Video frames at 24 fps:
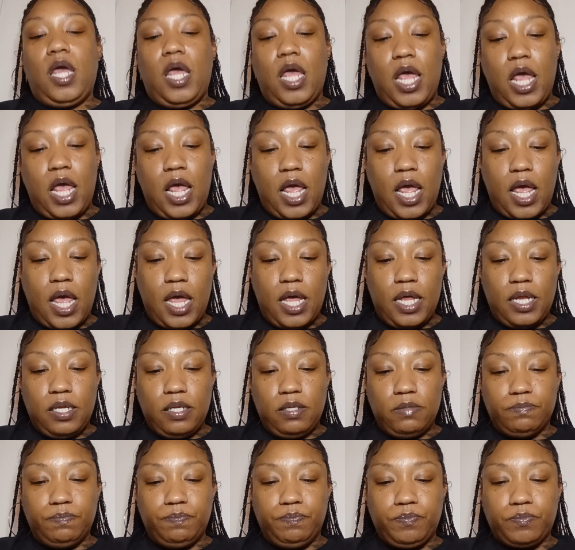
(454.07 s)
And
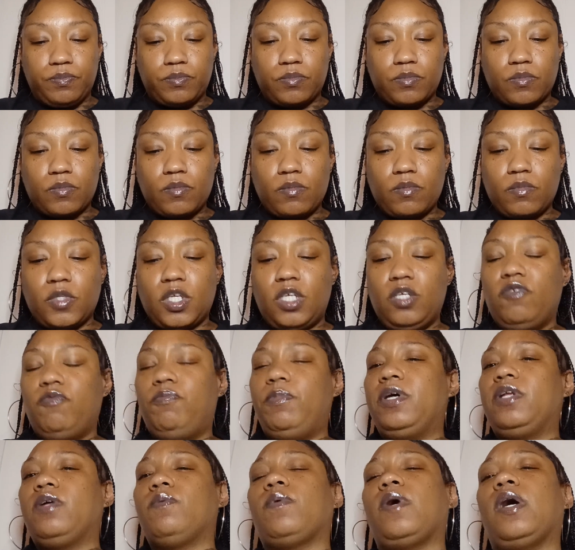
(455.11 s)
you've
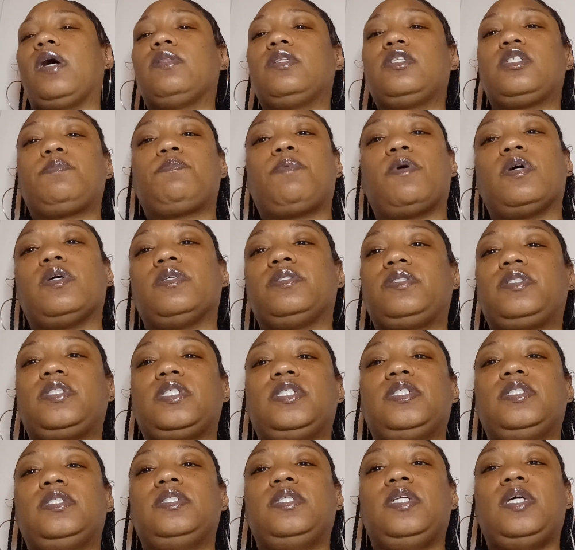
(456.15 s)
been around this
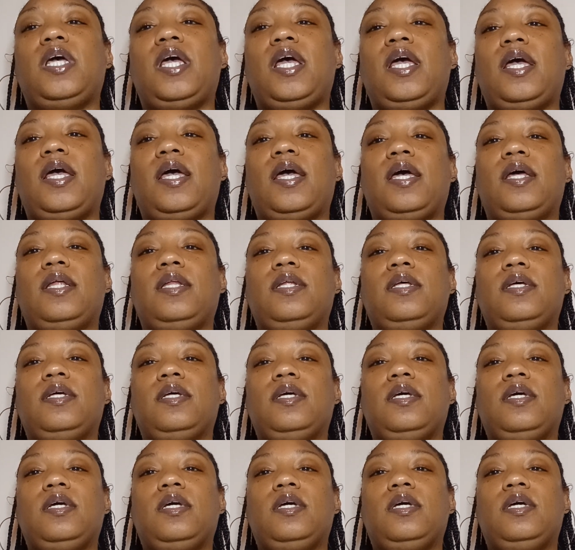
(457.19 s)
person, and
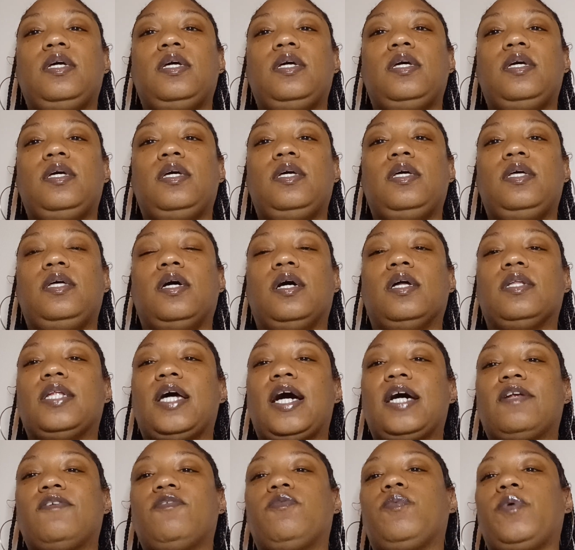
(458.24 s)
a
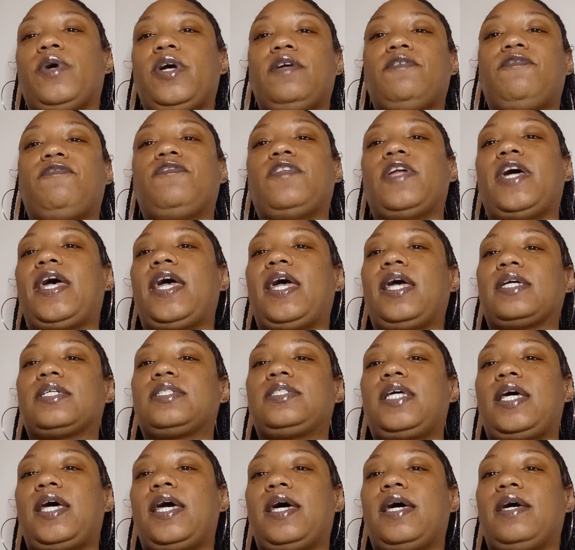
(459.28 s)
lot of red flags
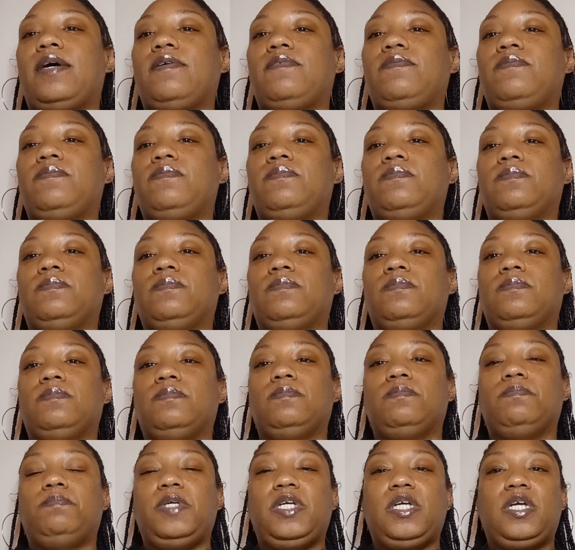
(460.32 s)
have
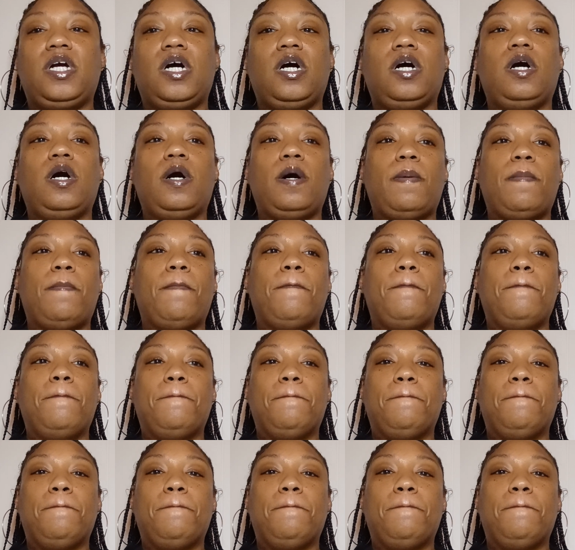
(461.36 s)
become